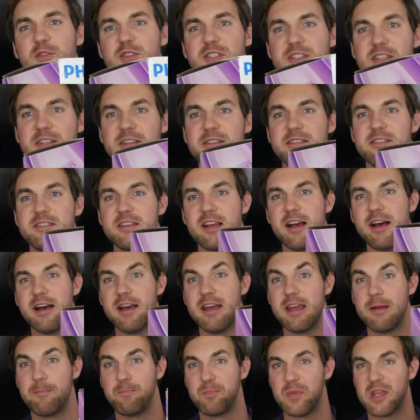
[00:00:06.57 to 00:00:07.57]
since
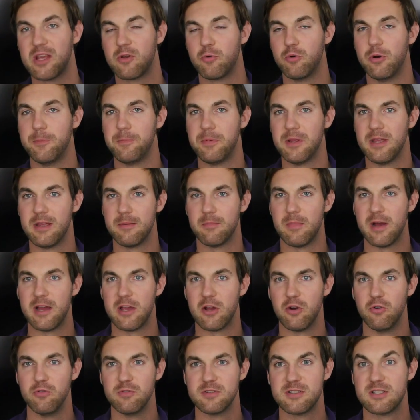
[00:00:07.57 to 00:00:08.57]
I'm equipping my
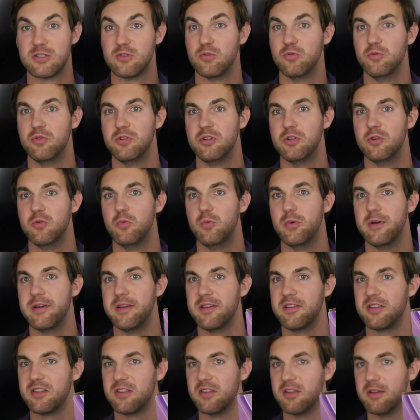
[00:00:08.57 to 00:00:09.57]
whole studio
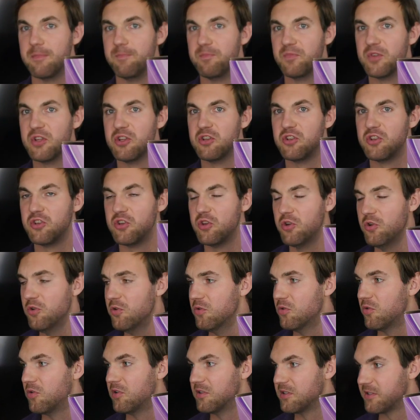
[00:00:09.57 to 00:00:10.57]
with hue,
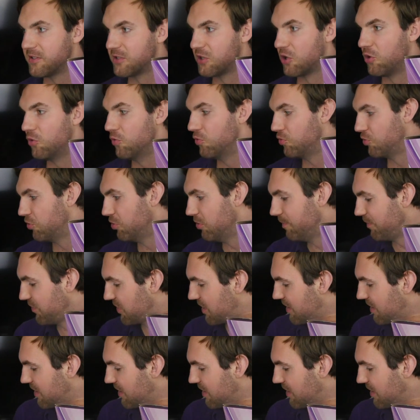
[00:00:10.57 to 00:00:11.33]
or this whole room.